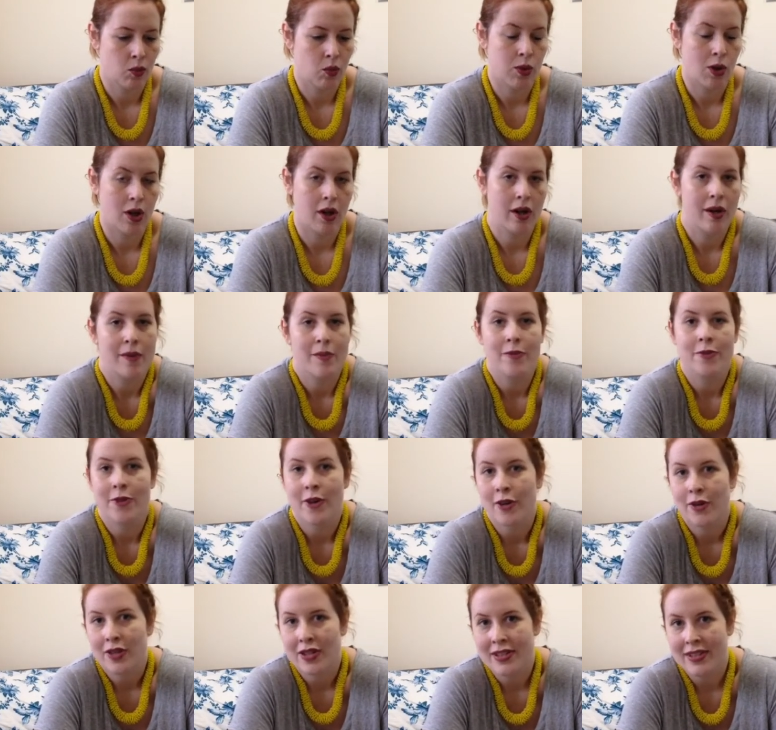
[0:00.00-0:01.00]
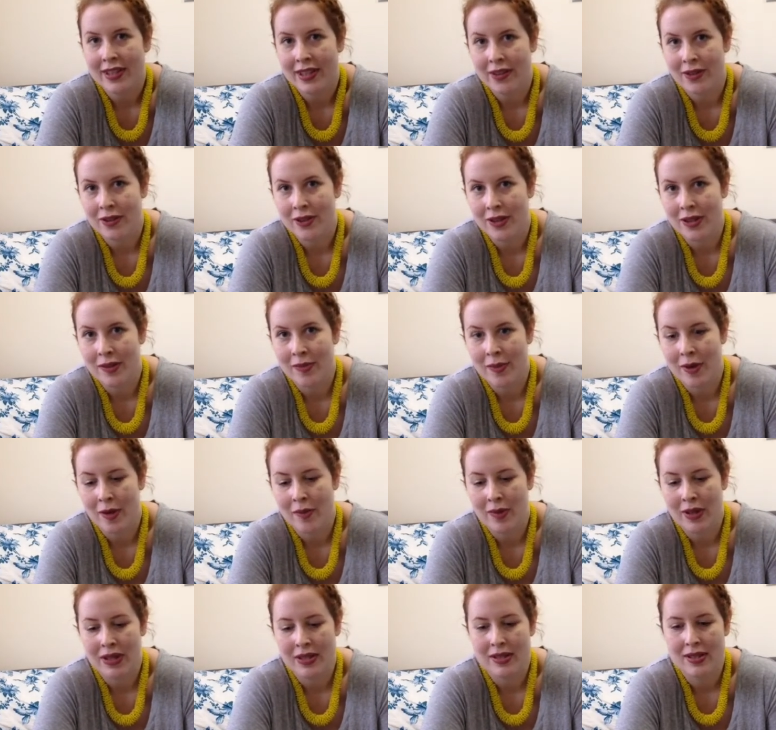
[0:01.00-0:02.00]
what I'm focusing on at the
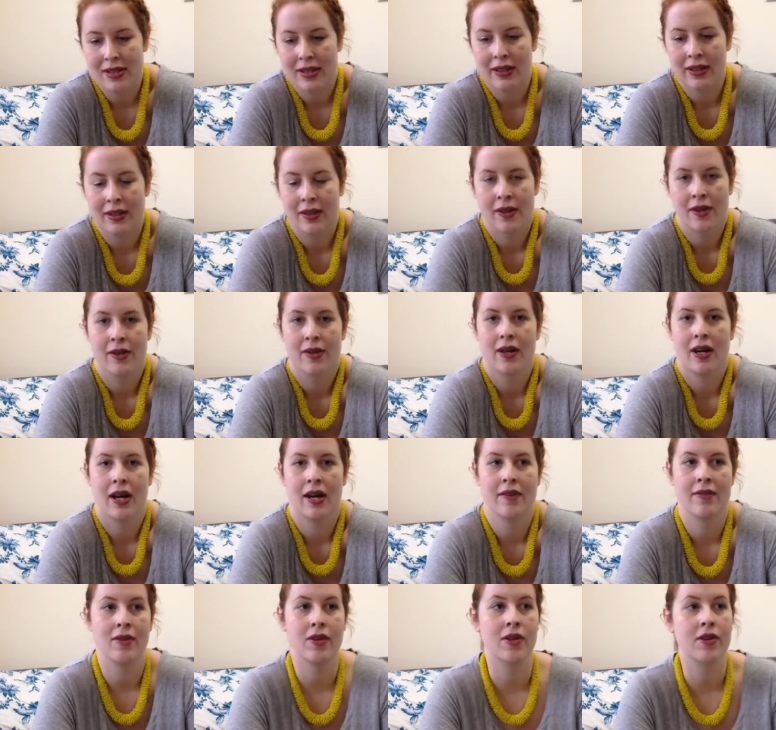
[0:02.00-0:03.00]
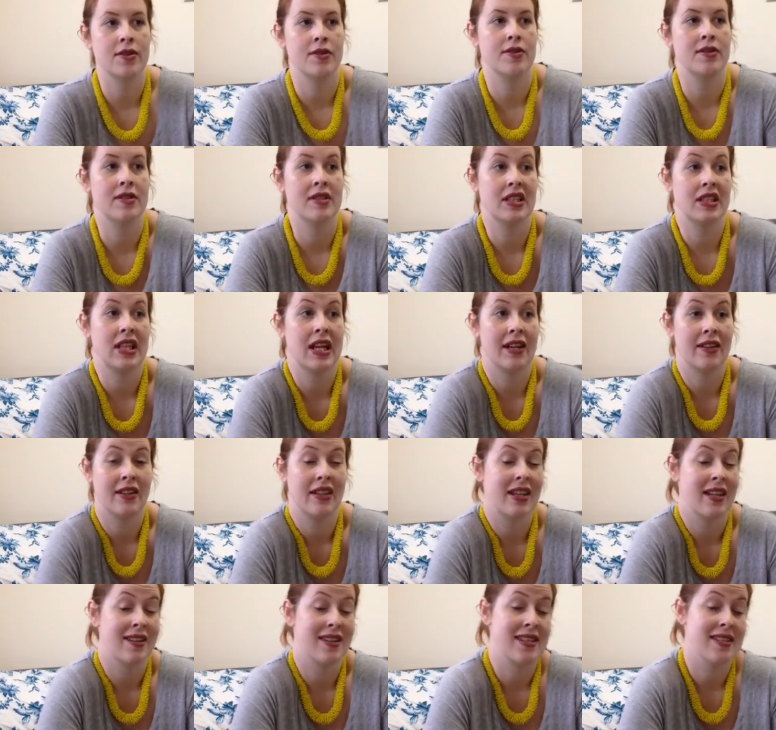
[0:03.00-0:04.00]
moment. You know, I've gone down
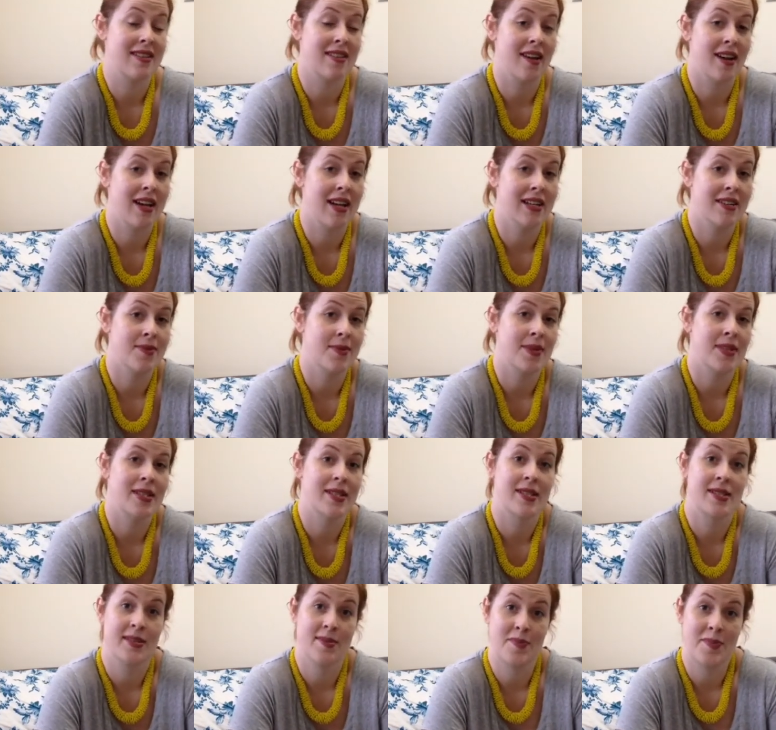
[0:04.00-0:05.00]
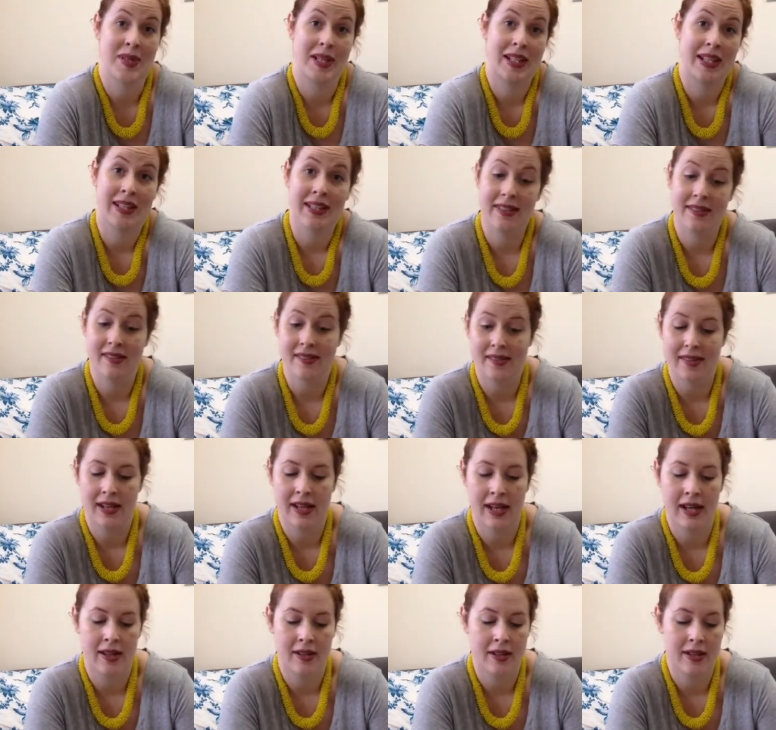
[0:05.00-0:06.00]
another size, which is brilliant,
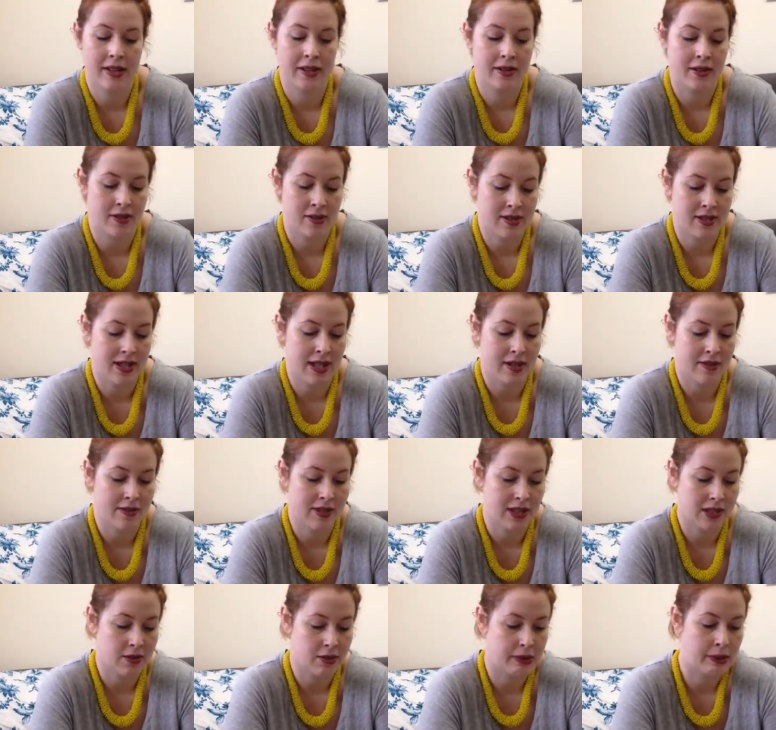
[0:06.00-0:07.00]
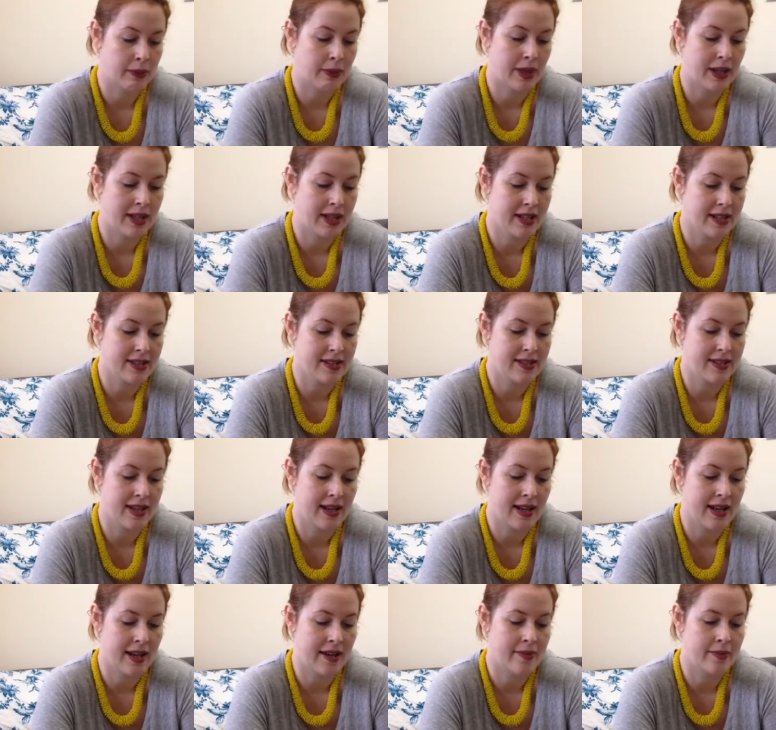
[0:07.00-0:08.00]
uh, non-scale victory wise.
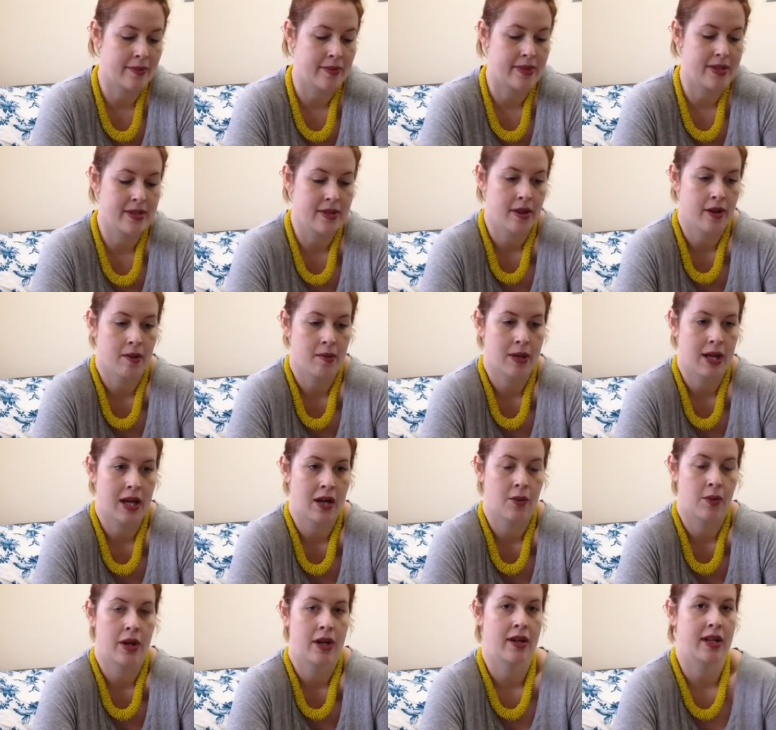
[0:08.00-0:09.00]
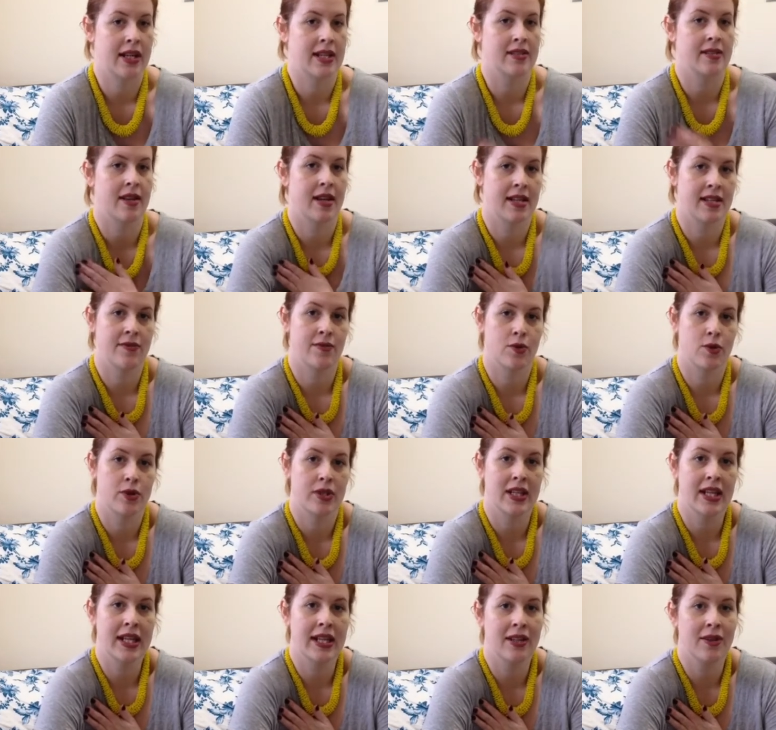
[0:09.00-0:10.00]
Um, so I'm now wearing a size
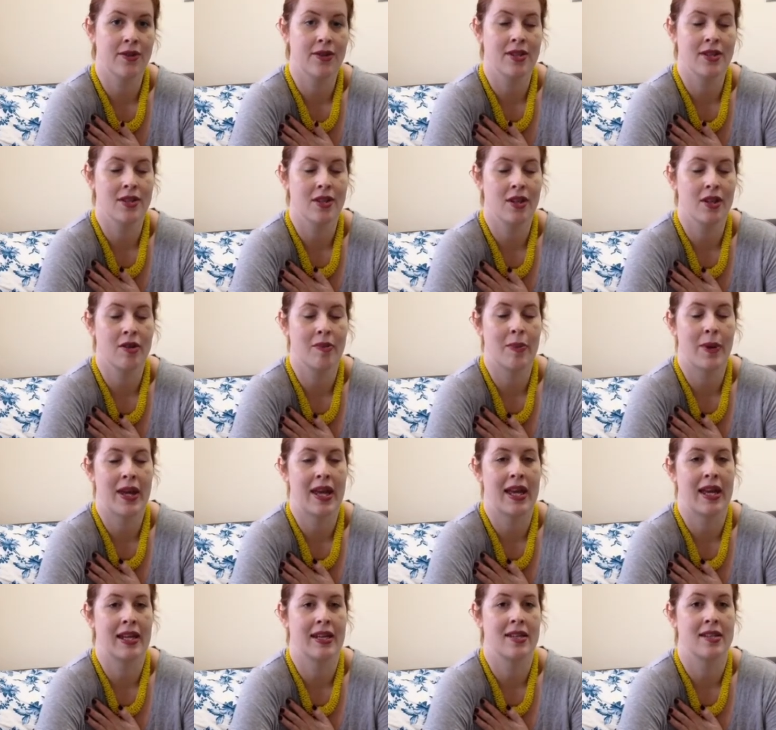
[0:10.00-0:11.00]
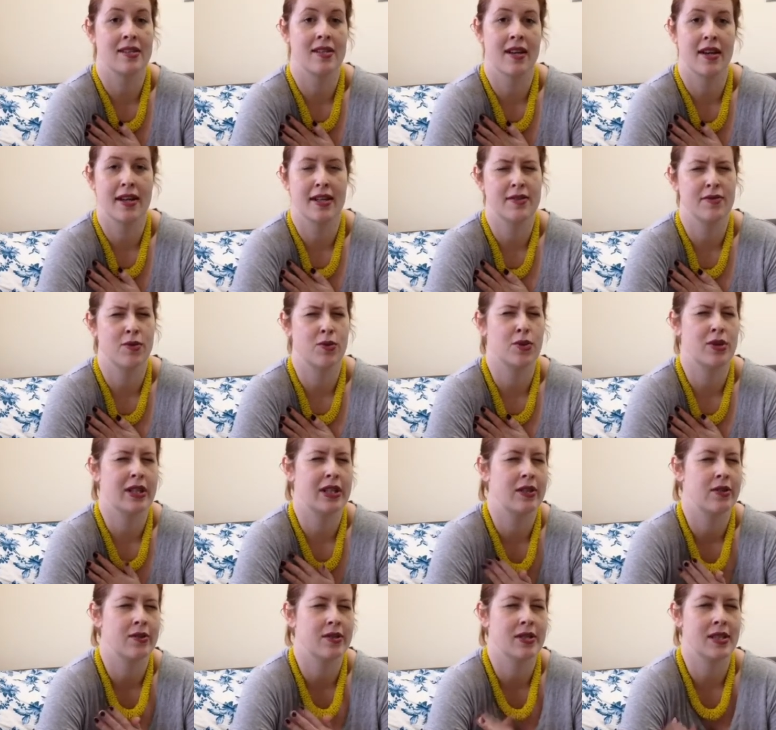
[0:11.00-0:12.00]
14 on the top and a size
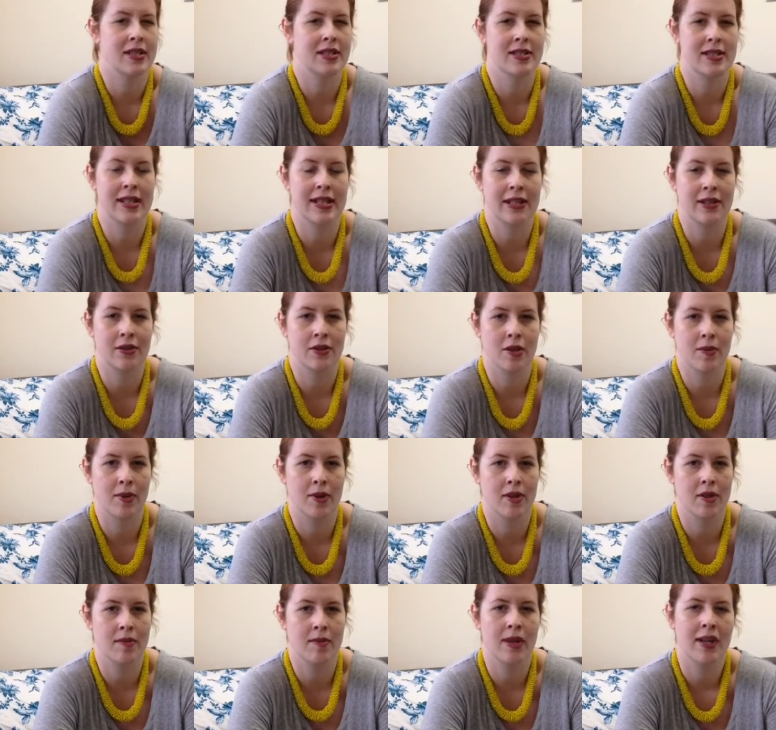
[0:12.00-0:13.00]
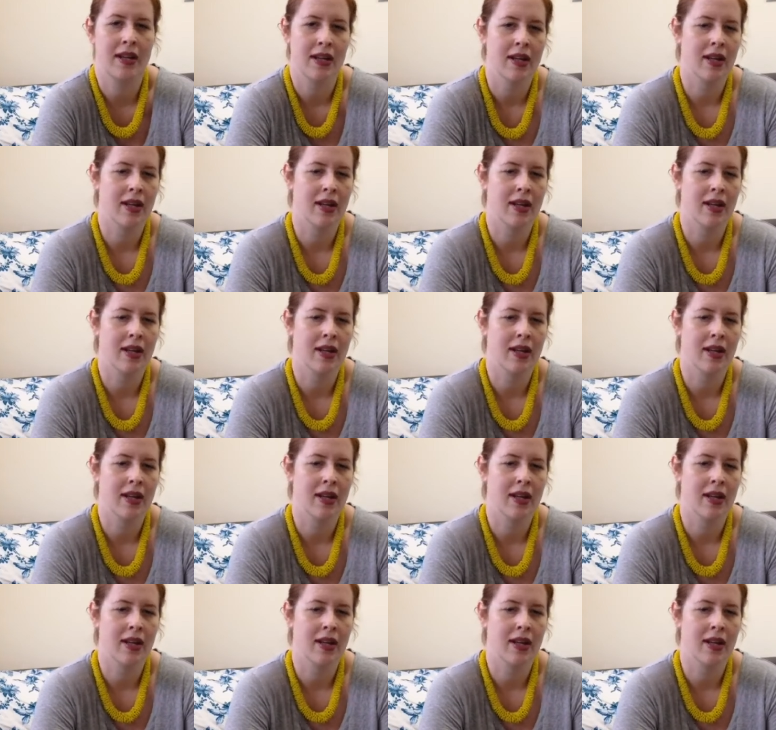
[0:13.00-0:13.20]
14 or 16 on the bottom.